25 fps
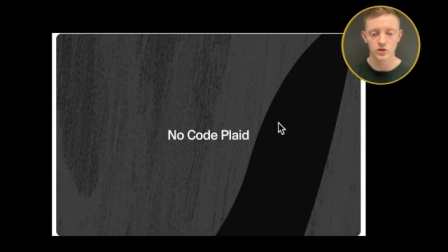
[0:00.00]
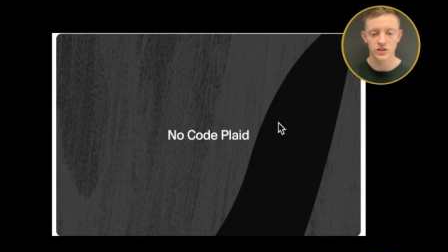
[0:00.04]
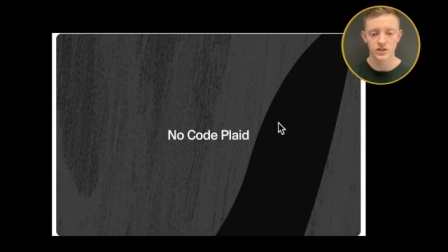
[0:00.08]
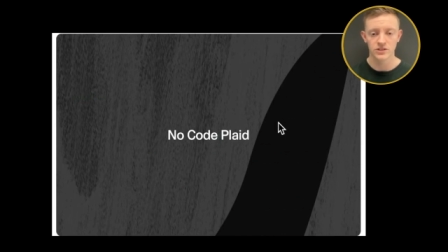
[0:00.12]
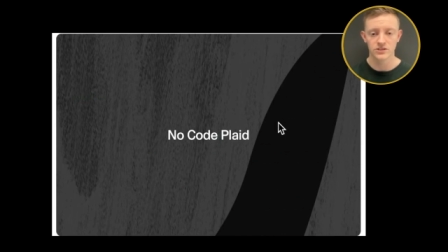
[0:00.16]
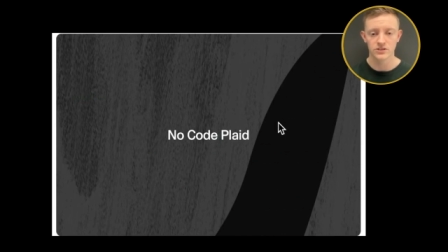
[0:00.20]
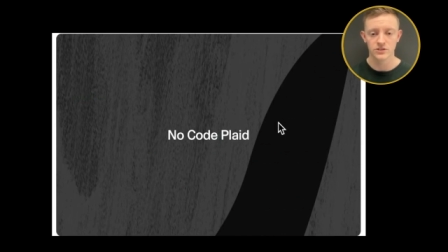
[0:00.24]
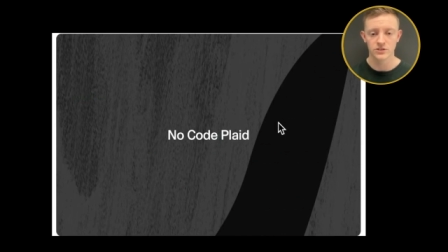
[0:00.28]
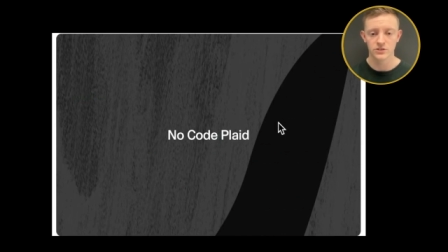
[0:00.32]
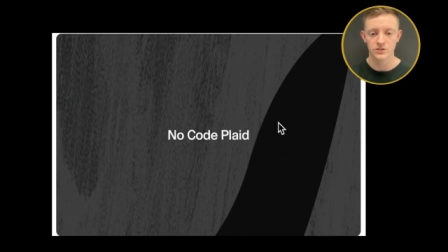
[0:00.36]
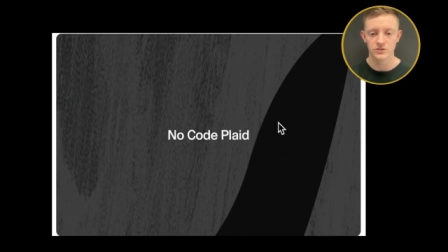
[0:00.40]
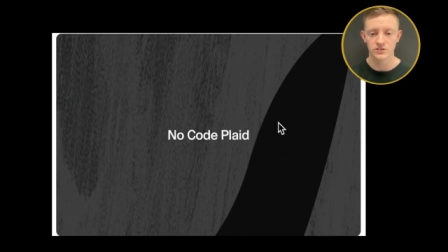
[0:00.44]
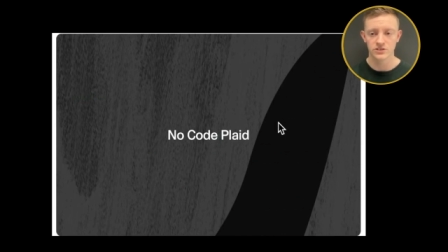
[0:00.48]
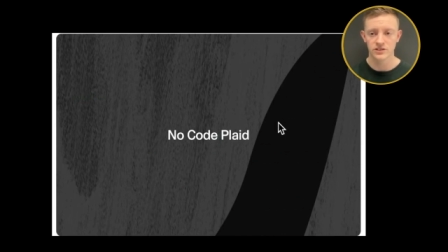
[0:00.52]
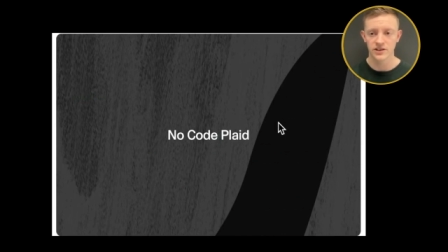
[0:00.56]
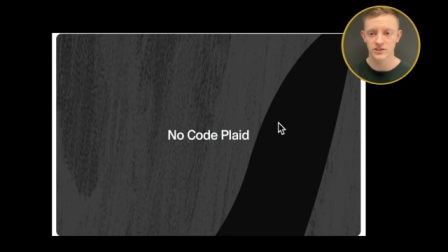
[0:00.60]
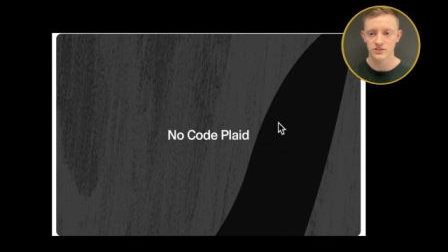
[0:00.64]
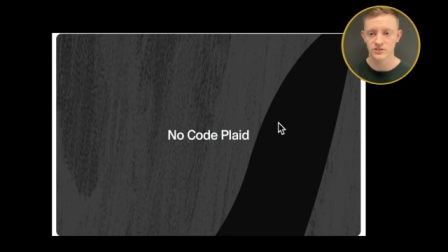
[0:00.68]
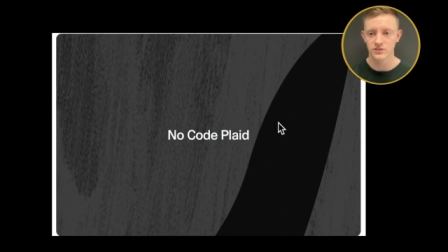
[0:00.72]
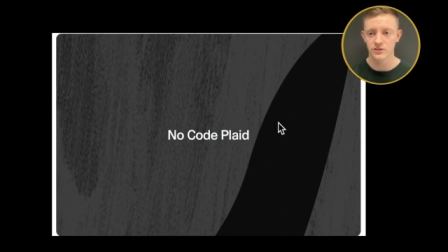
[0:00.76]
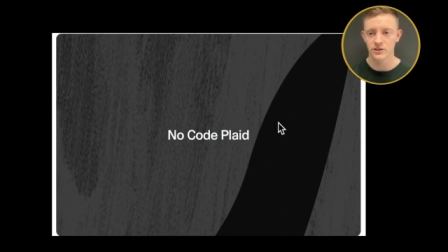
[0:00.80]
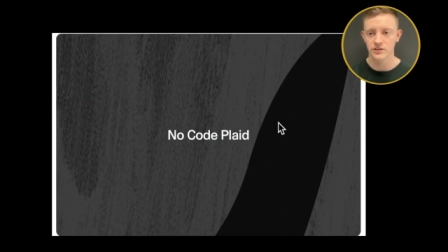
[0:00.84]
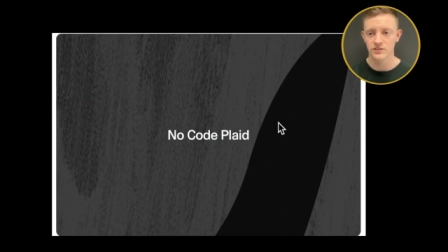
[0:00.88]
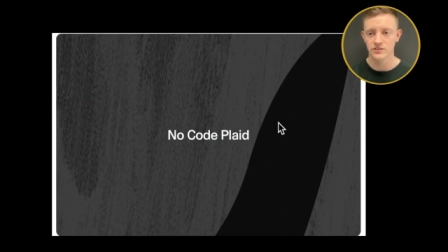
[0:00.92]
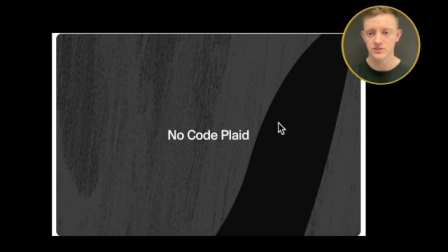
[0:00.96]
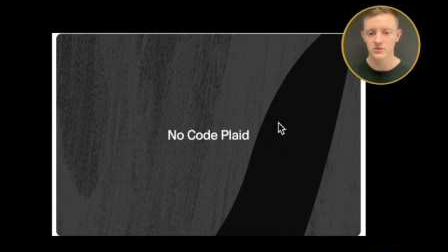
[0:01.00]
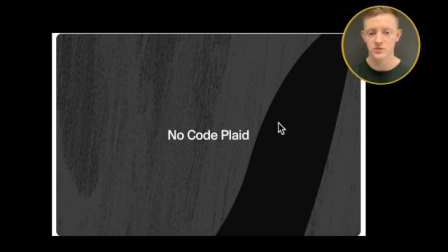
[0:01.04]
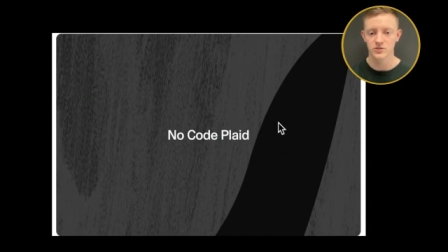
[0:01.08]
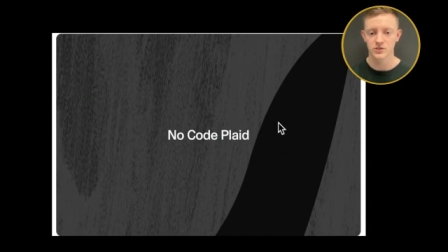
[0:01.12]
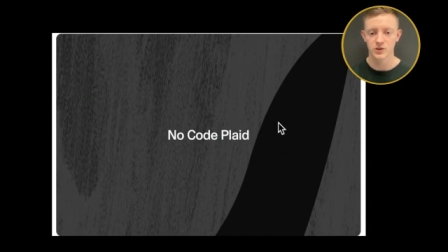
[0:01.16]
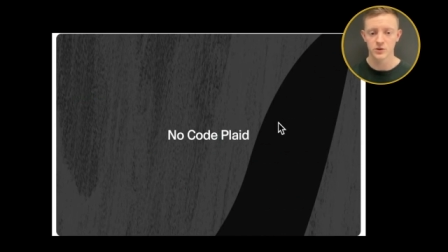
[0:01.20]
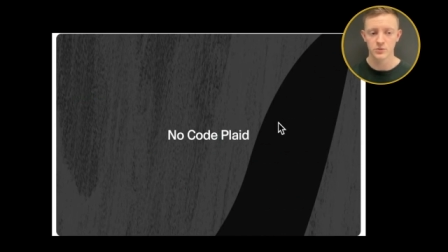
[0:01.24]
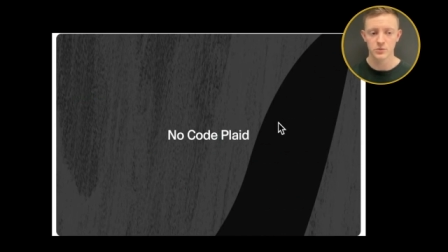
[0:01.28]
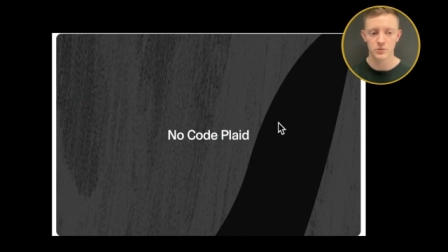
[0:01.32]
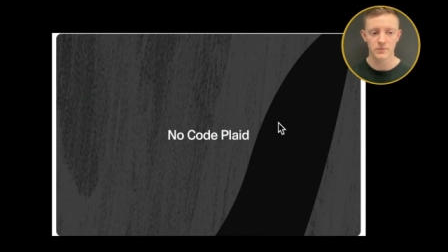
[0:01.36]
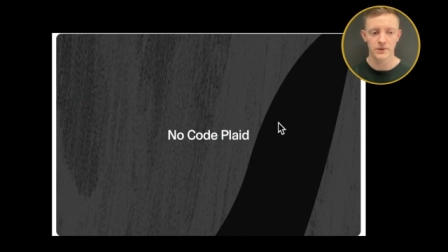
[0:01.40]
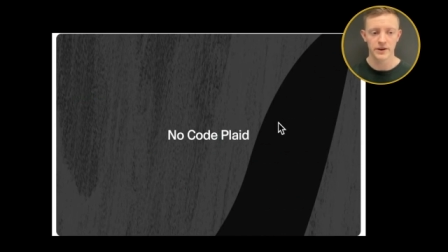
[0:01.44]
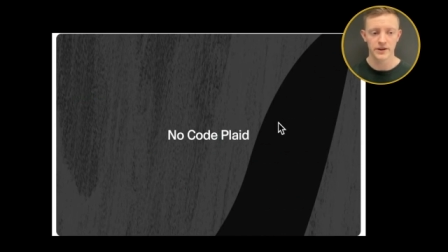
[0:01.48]
need to do to get started with
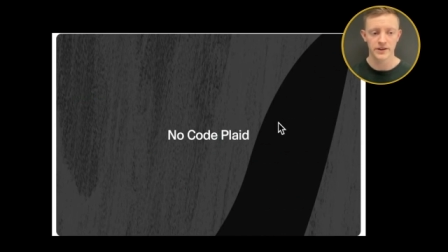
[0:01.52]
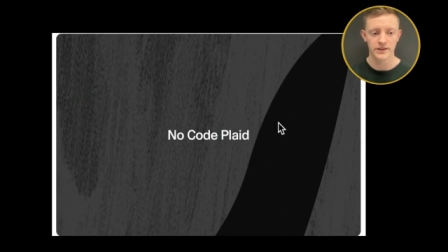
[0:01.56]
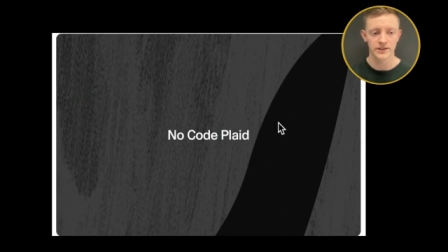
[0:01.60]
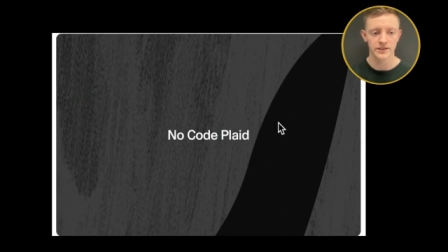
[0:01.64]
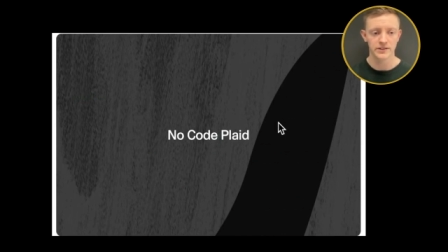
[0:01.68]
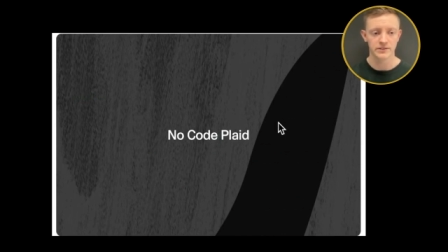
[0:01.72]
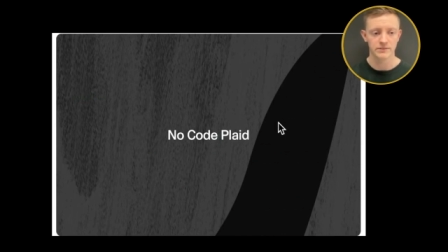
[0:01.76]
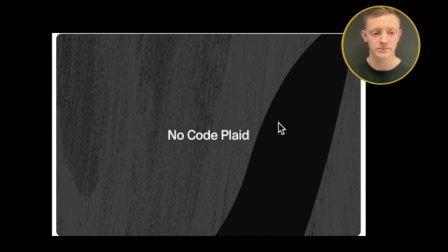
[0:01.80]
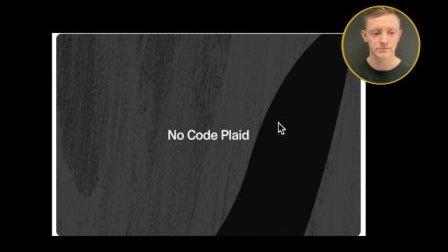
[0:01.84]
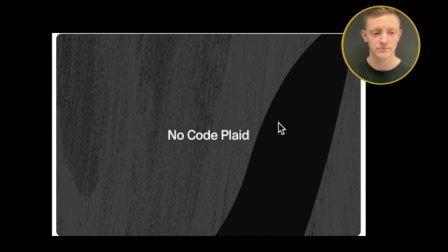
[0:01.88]
open banking.